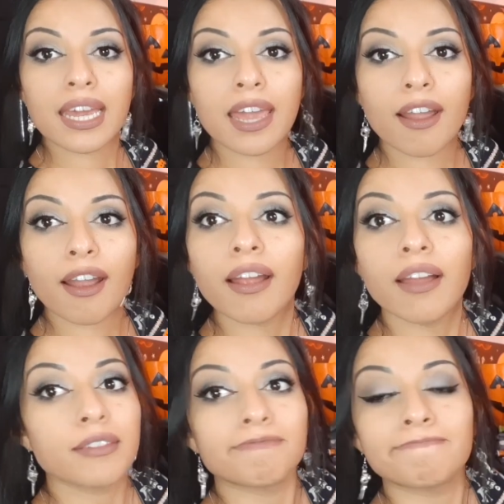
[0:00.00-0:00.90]
here.
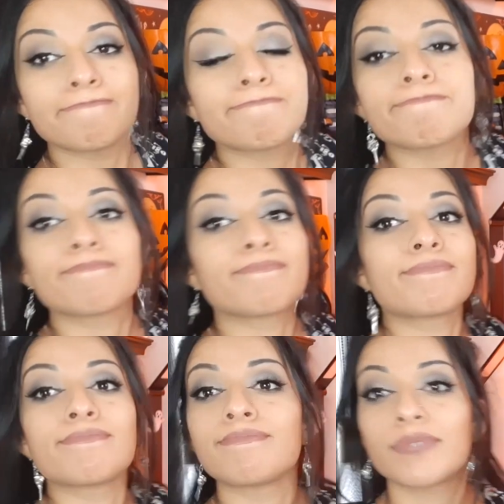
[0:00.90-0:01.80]

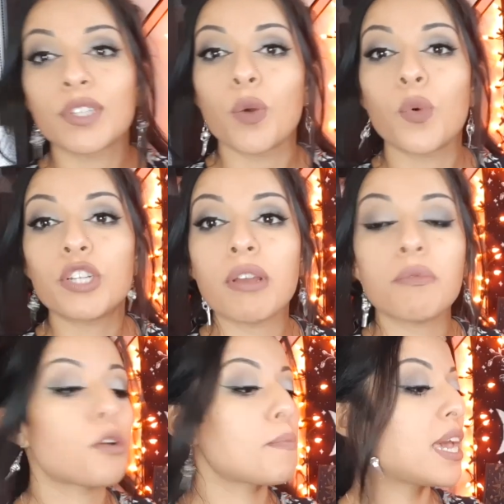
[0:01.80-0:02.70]
What
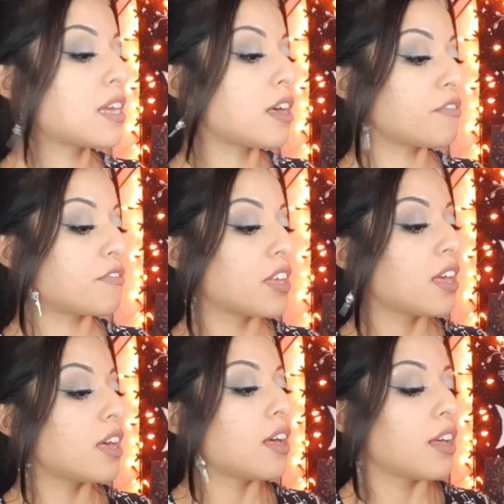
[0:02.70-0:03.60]
dreams are made of?
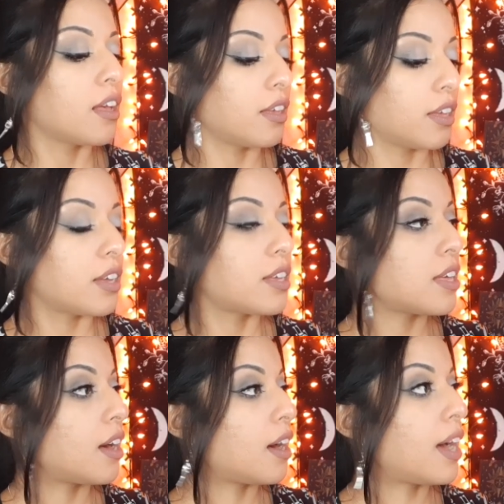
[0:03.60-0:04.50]

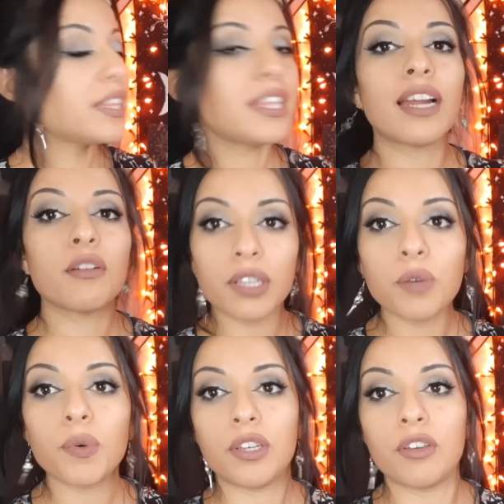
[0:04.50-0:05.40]
I think I
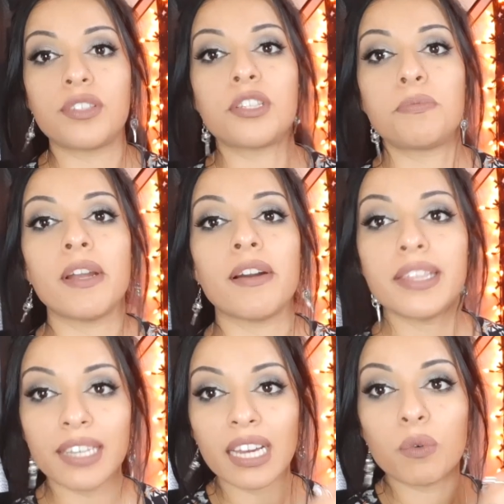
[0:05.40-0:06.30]
really will use this mirror.
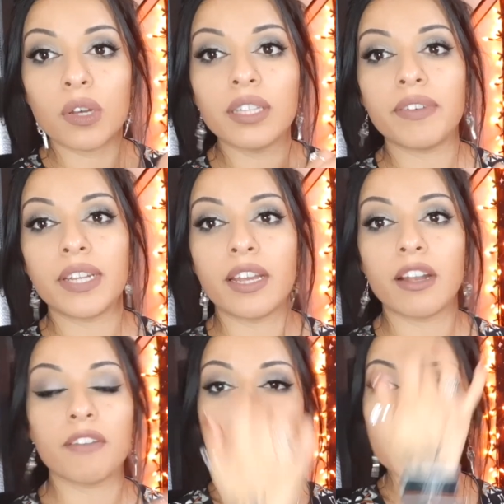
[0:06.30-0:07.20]
I think I will leave it
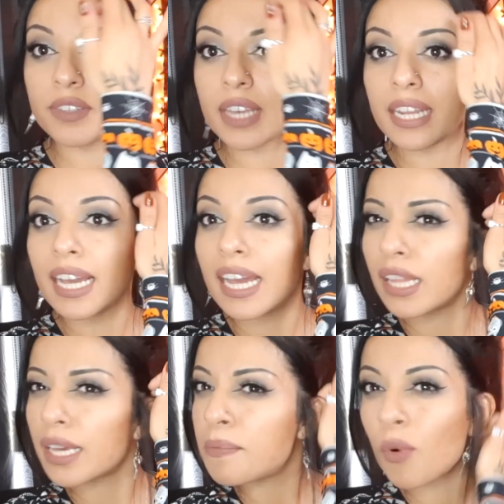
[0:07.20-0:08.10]
here. If I do any kind
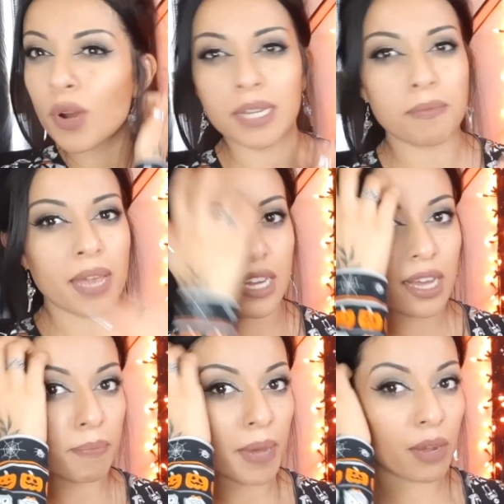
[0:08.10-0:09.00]
of like morning
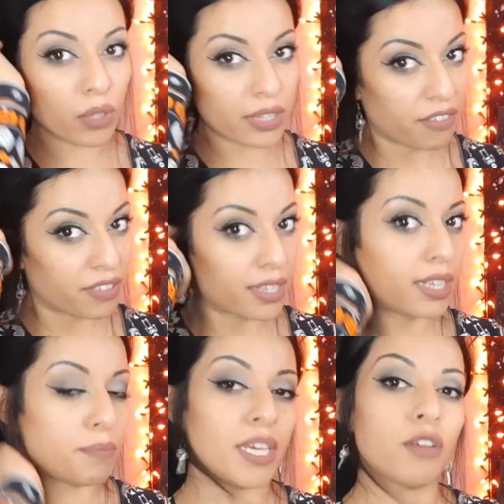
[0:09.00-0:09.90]
makeup, I will
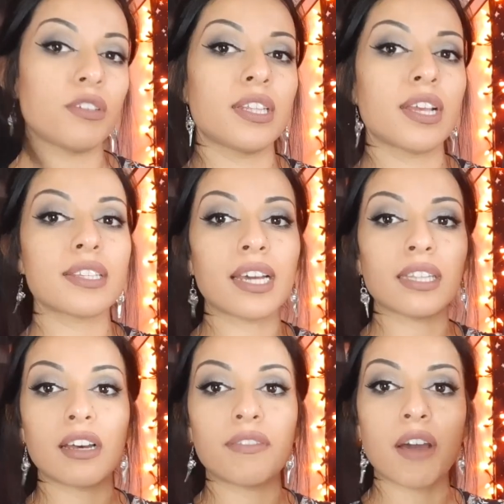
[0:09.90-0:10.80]
definitely be using this. I
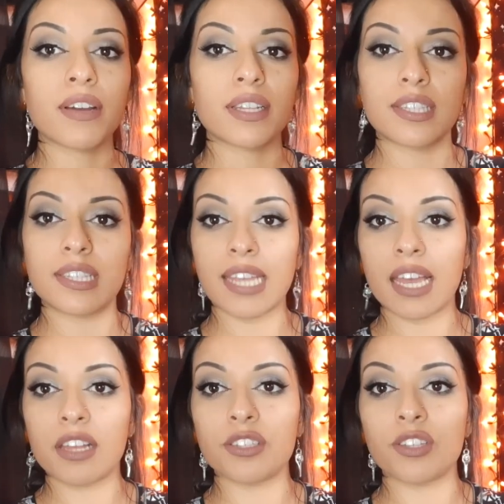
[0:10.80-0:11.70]
love how it
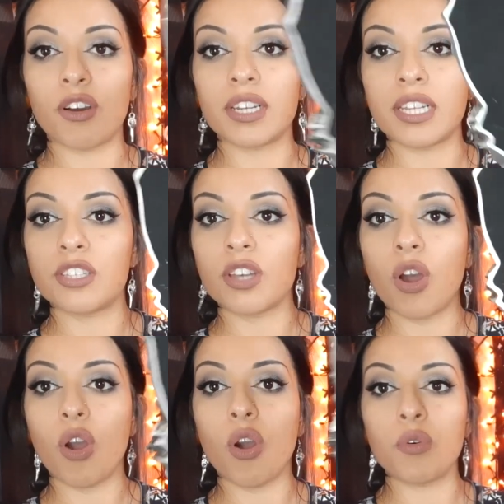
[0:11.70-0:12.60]
stands on its
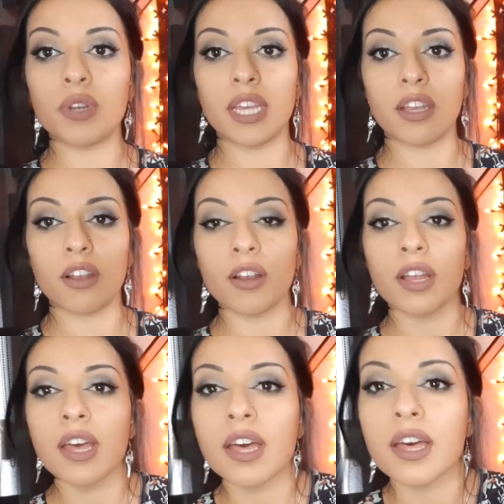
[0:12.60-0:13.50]
own here.
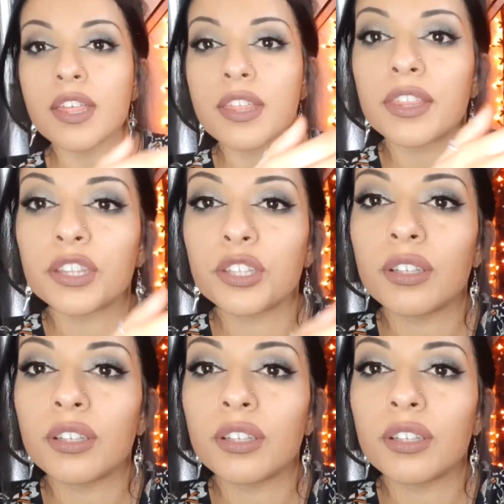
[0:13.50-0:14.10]
The